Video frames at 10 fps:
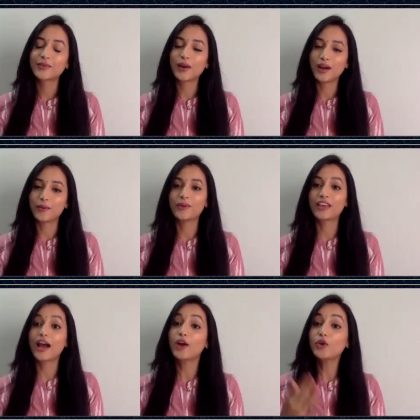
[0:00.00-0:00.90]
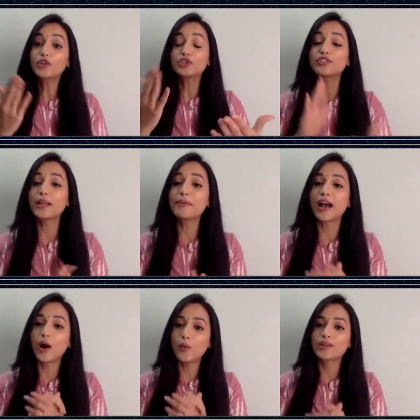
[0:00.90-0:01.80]
Wow. Okay. How, you, you should tell me
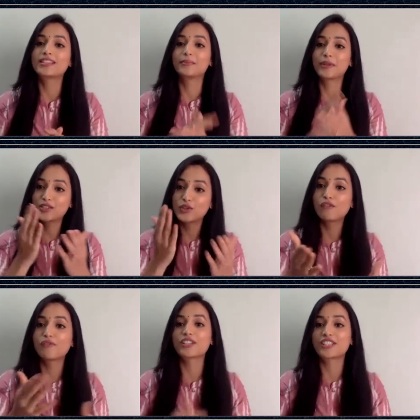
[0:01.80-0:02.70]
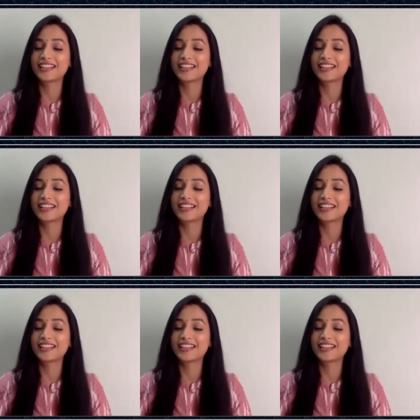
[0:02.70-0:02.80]
how was it? Because you have watched